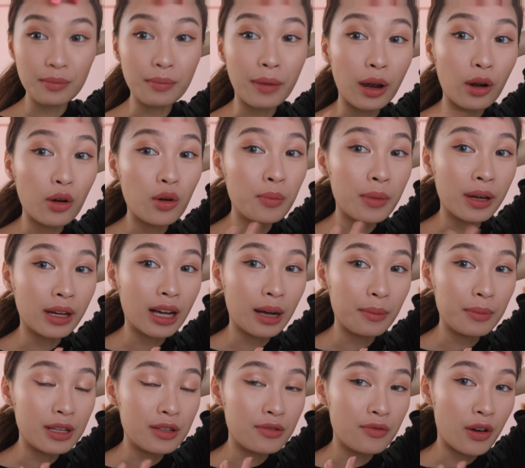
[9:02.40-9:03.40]
my whole
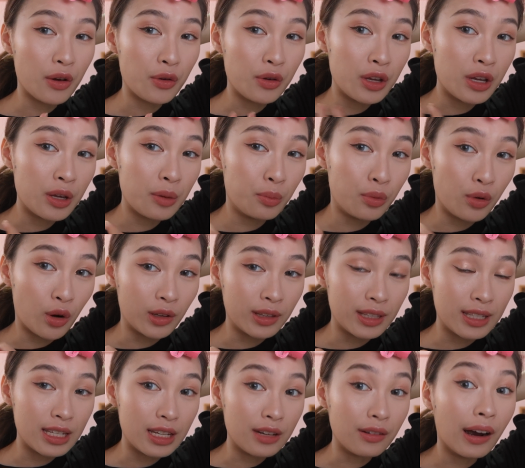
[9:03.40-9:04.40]
makeup is very
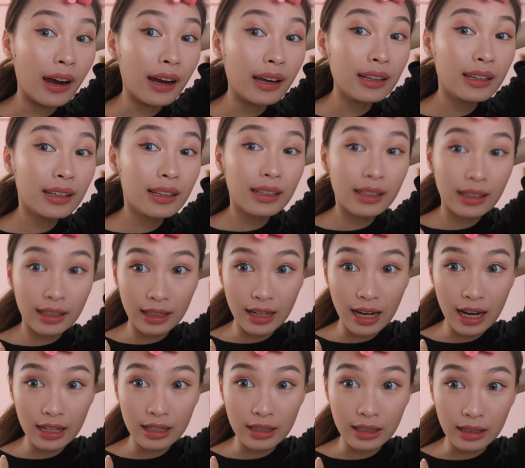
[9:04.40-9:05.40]
bronzy, right? It
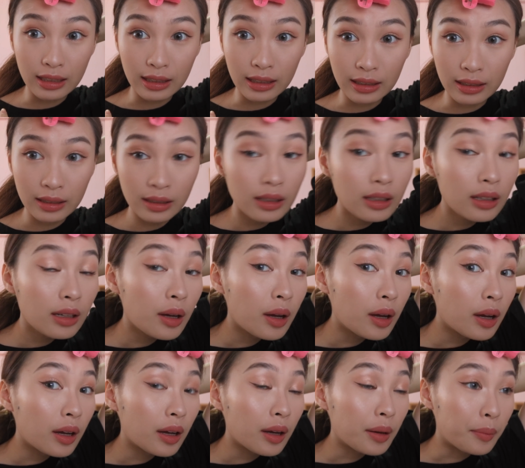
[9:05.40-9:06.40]
kinda,
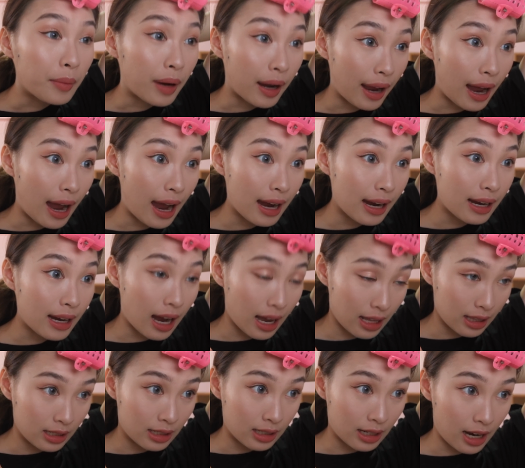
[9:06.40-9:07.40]
my eye
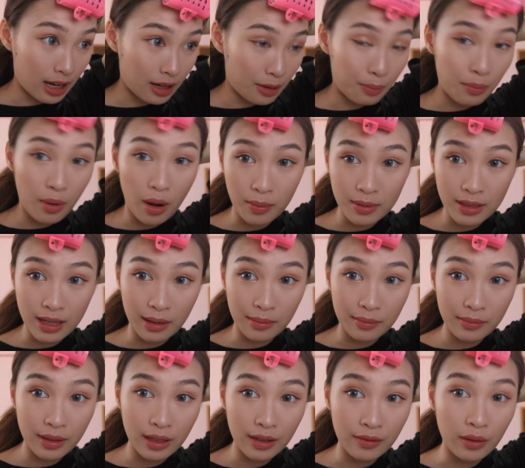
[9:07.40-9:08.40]
color kind of pops up
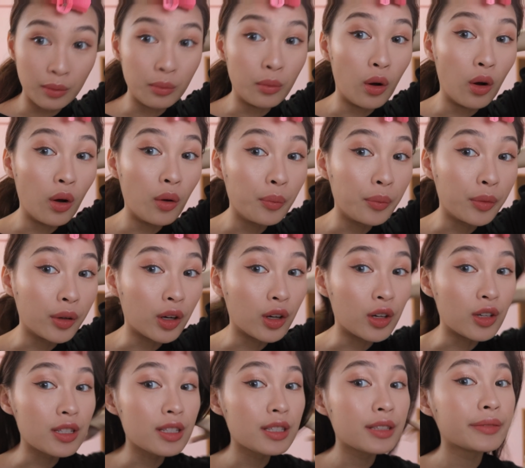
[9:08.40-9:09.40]
even more
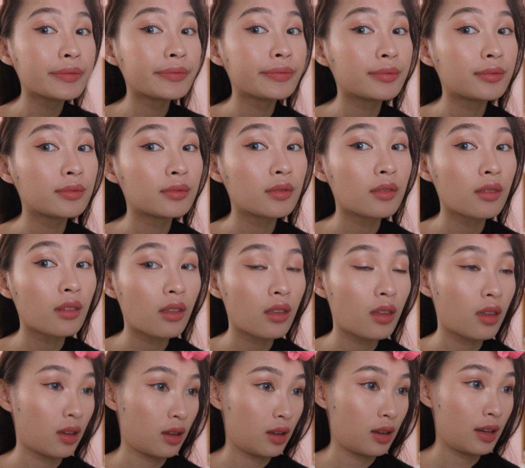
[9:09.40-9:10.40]
because
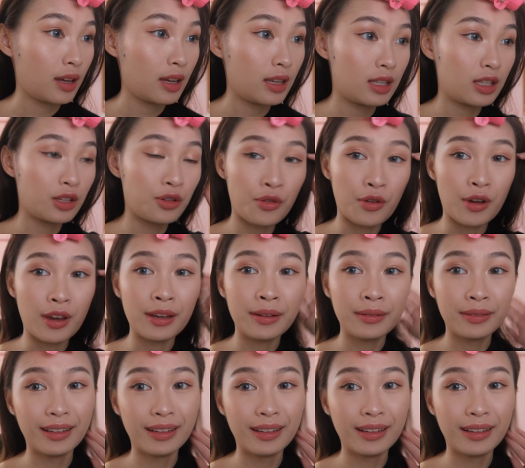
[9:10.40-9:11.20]
it's grey.